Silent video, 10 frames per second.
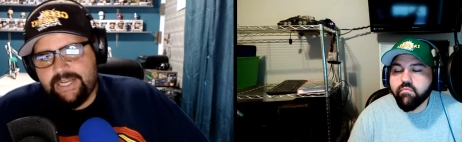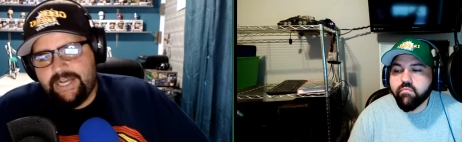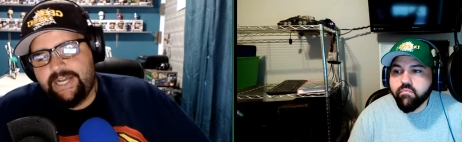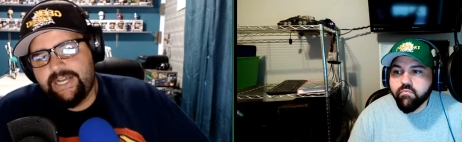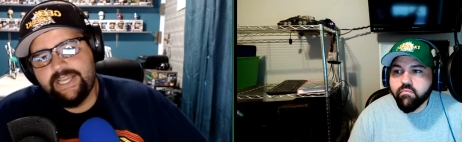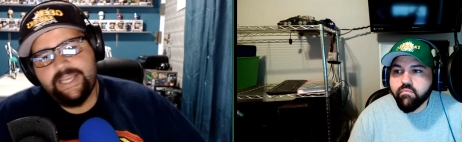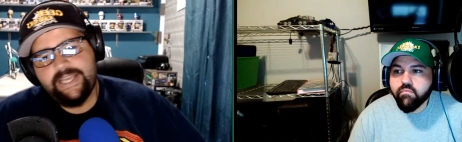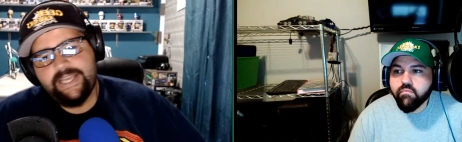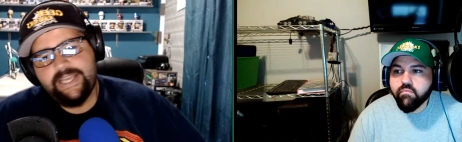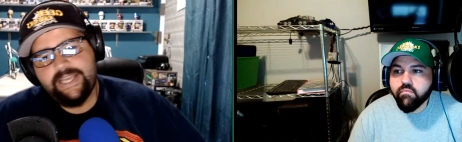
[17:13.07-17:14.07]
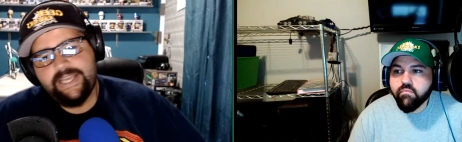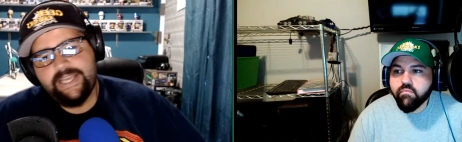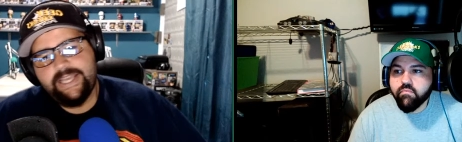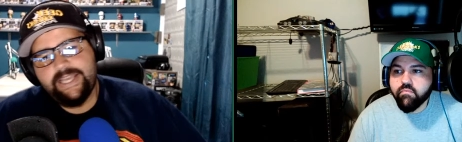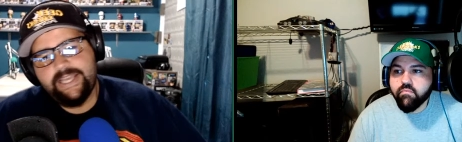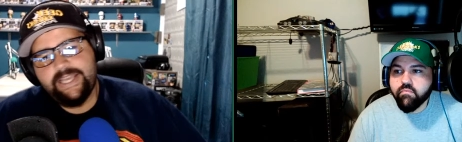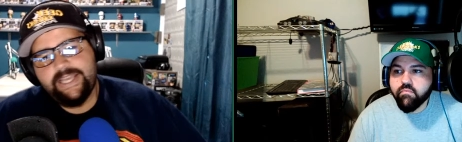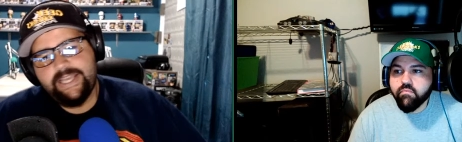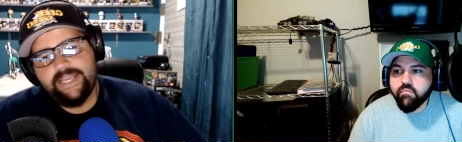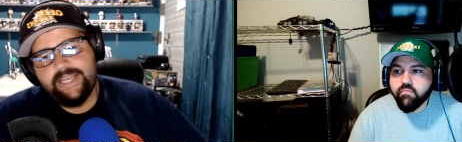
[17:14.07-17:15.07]
Speaker 1: Uh, yeah, I don't know,
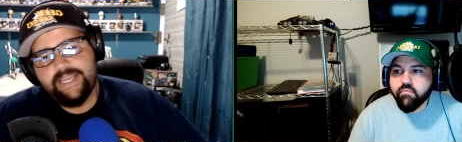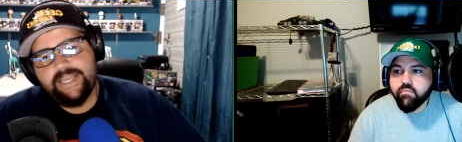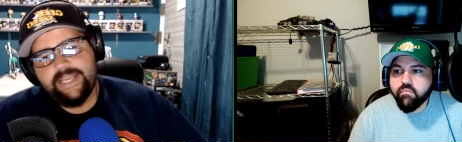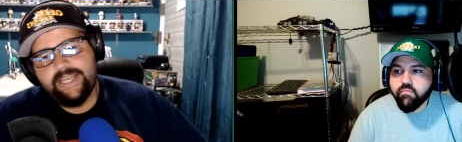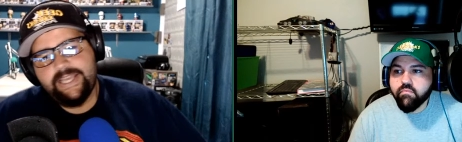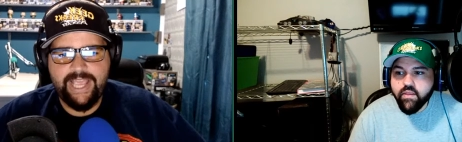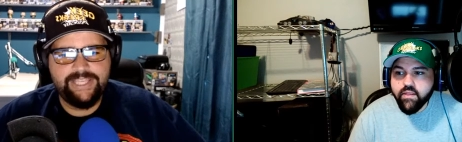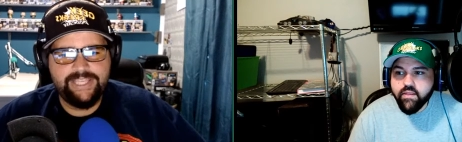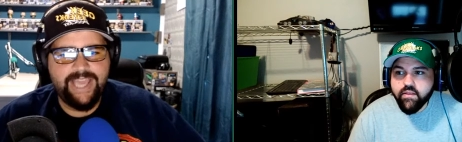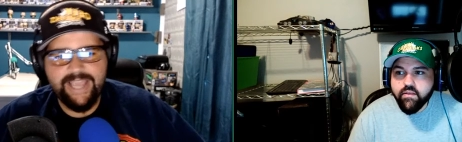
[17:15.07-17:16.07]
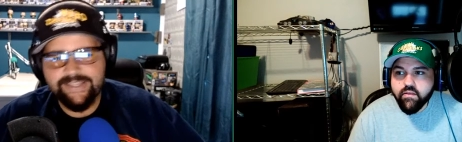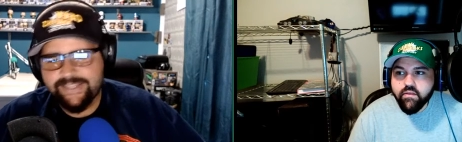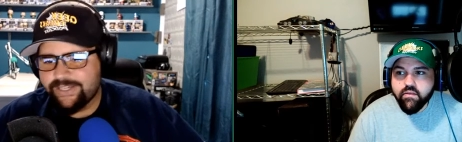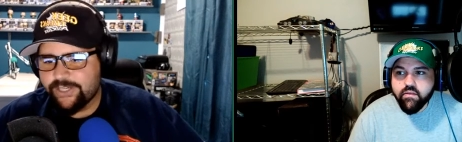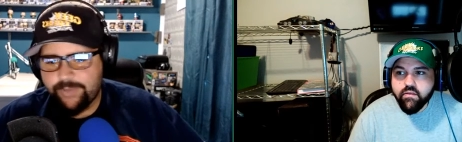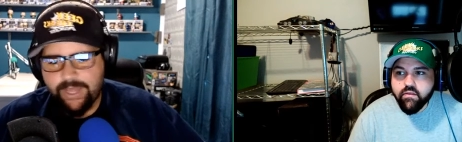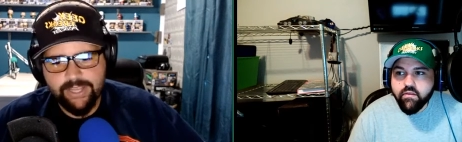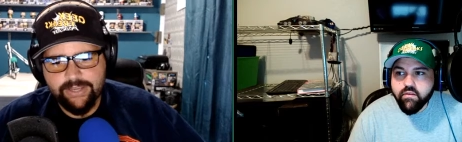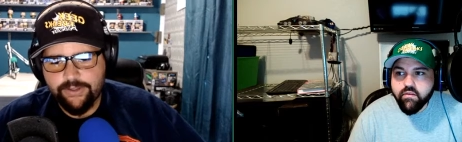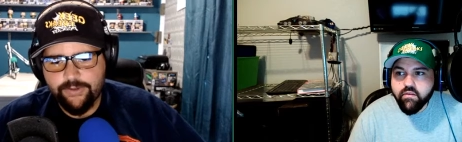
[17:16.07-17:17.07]
man. It's one of those things I, you hate to hear about it.
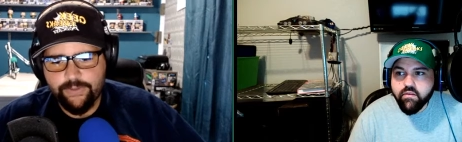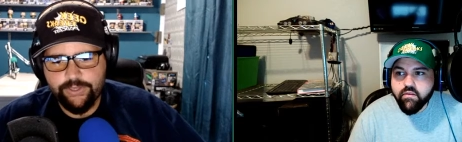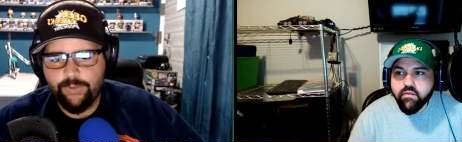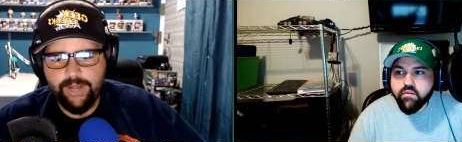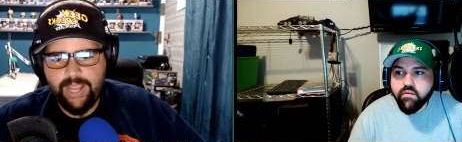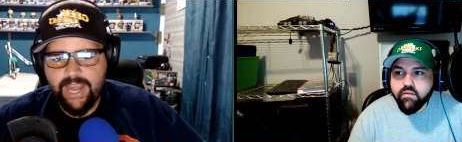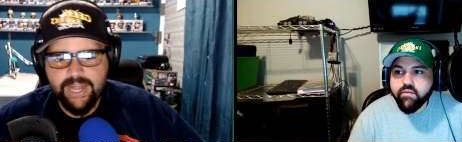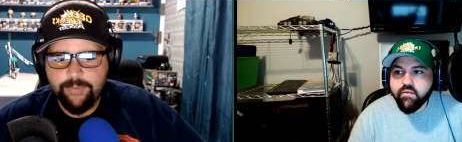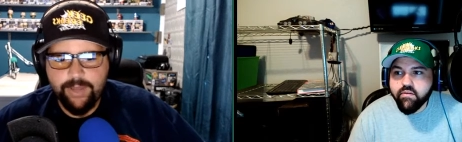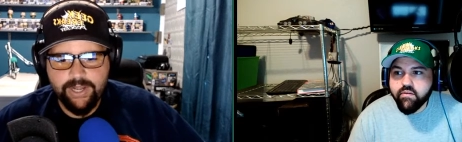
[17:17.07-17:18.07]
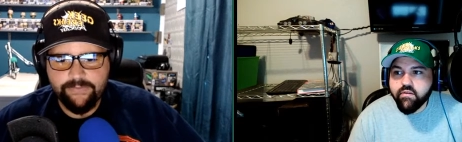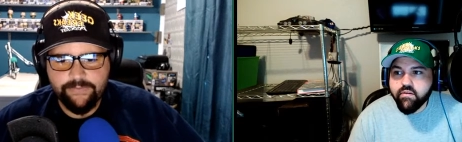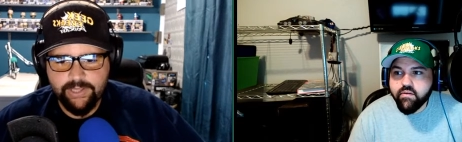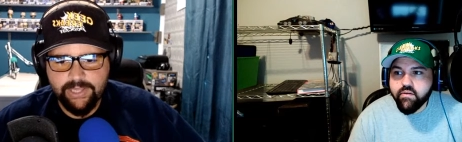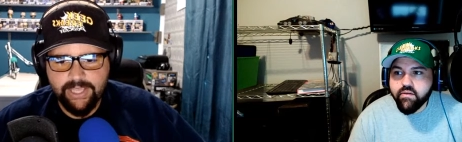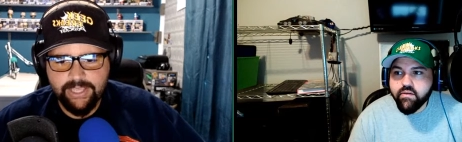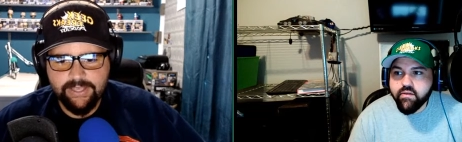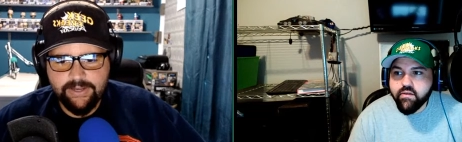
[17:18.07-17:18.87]
You know, you don't want anybody to feel like